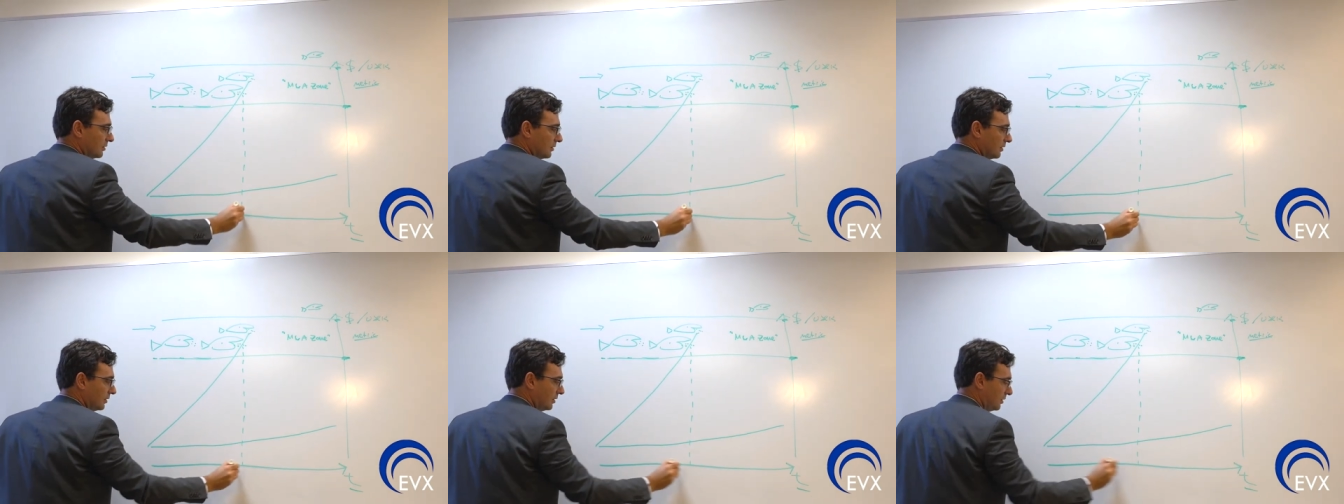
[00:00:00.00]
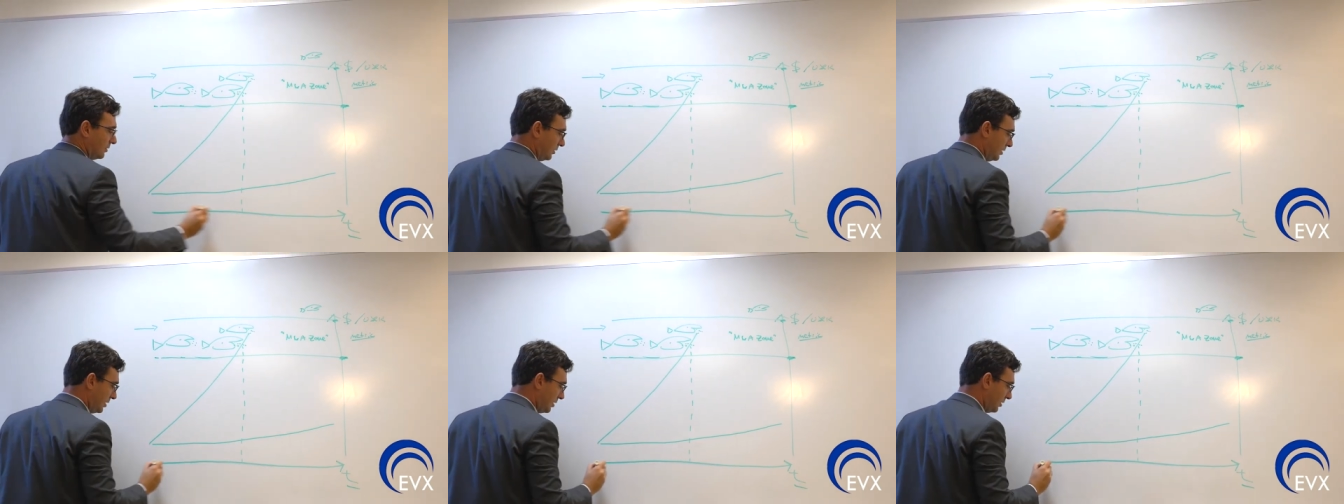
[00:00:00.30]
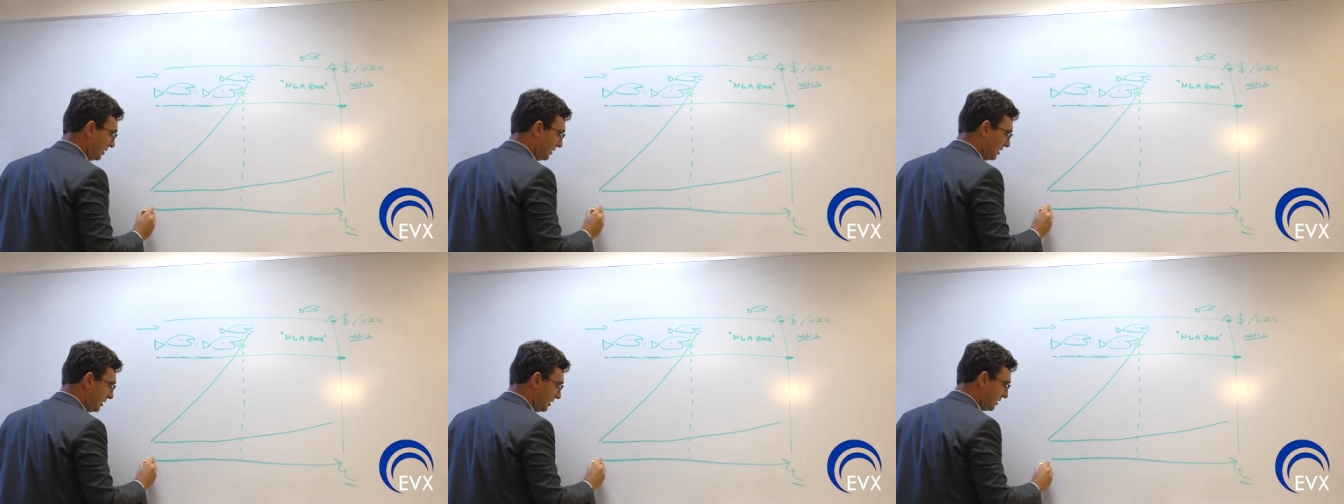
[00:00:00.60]
you know
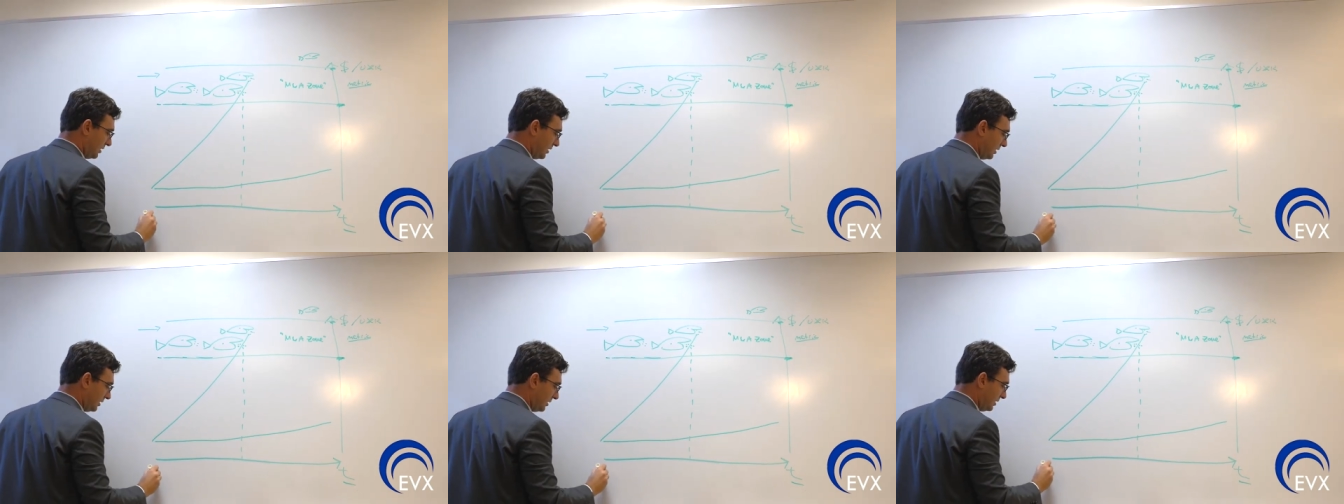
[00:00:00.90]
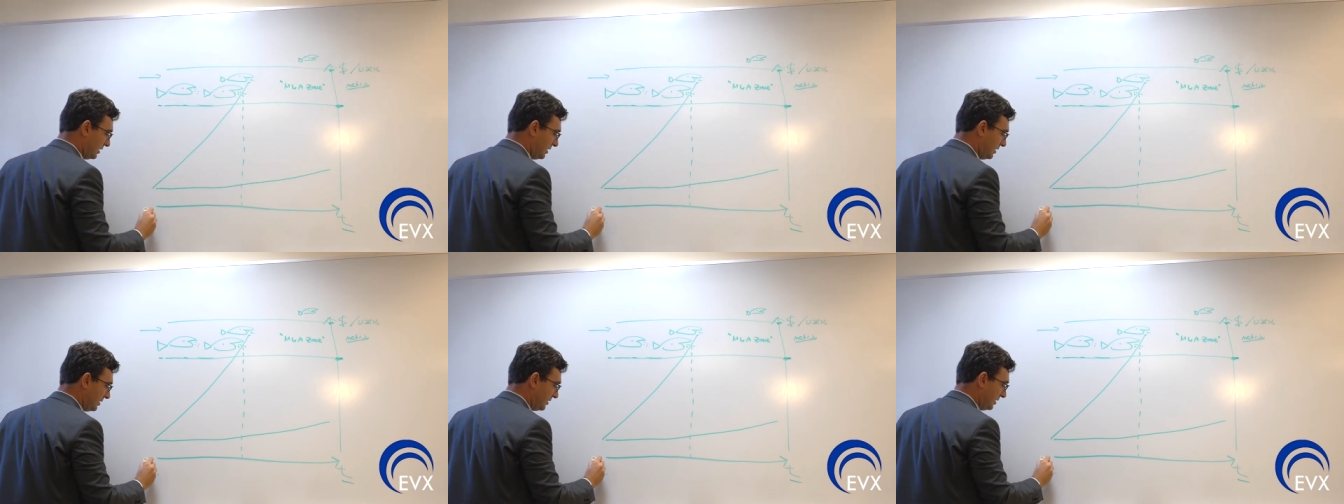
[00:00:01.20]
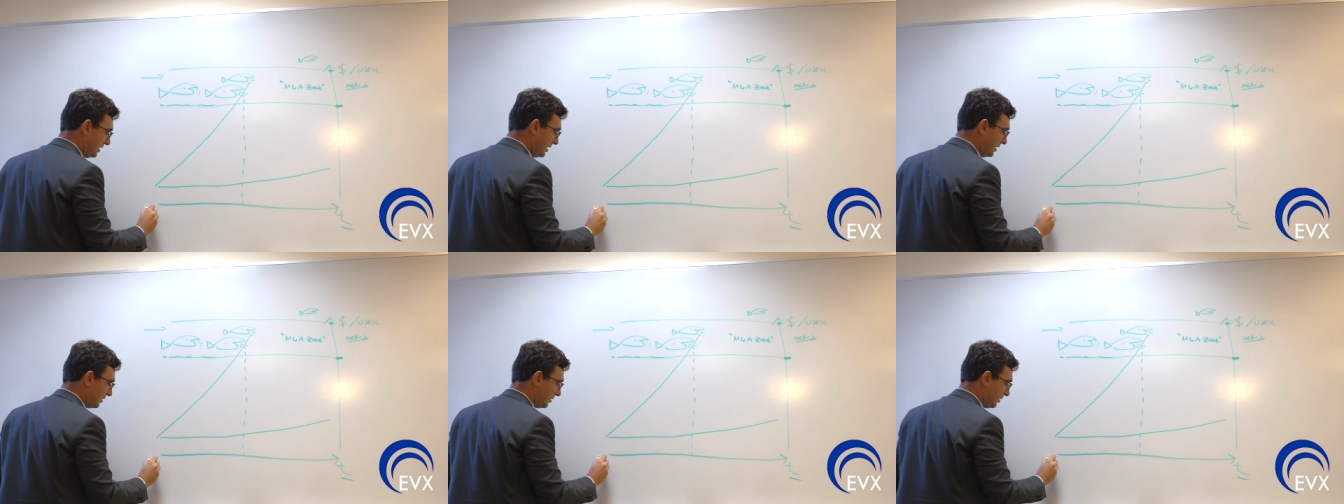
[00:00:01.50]
you're, you're at T
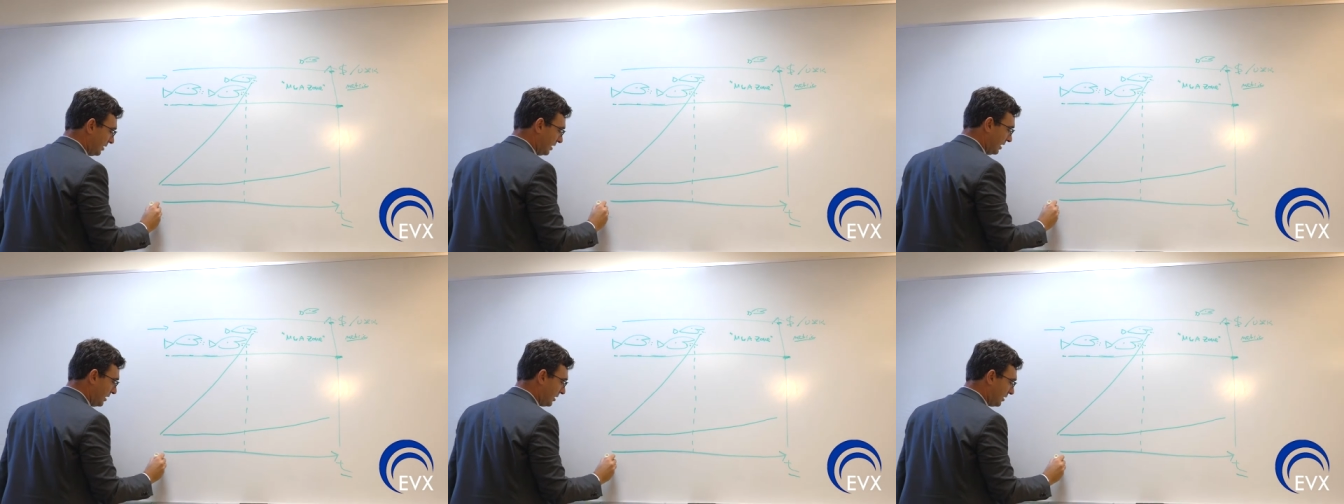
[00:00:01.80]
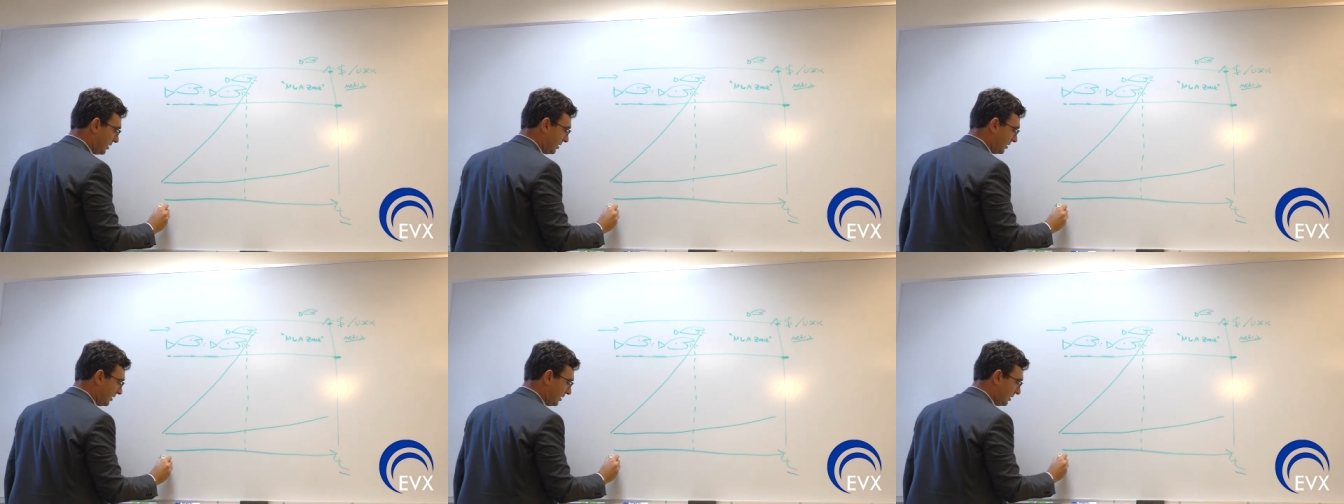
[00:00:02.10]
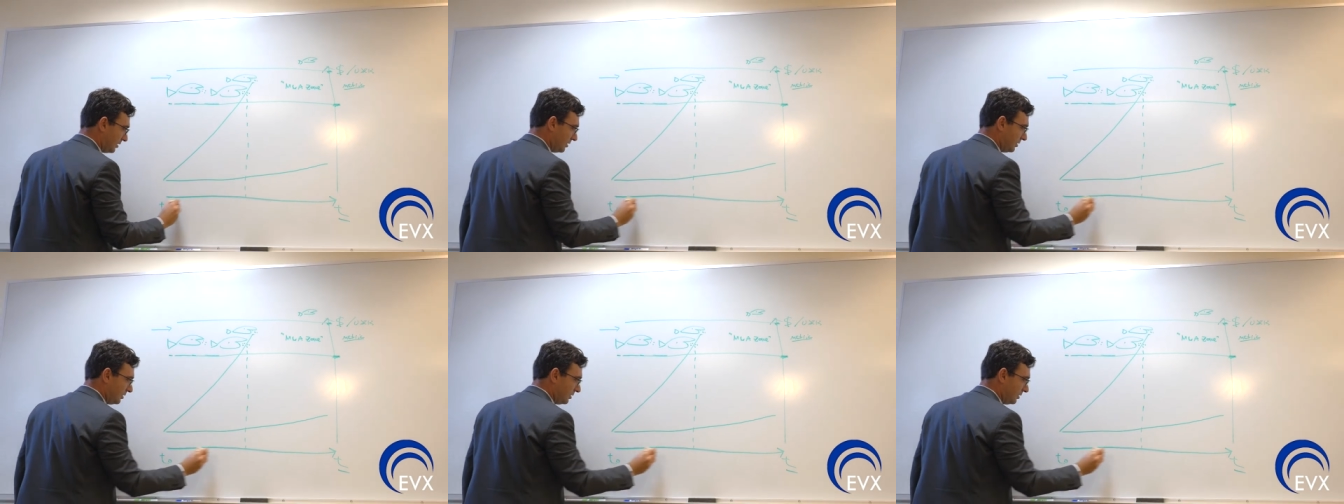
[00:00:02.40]
zero here,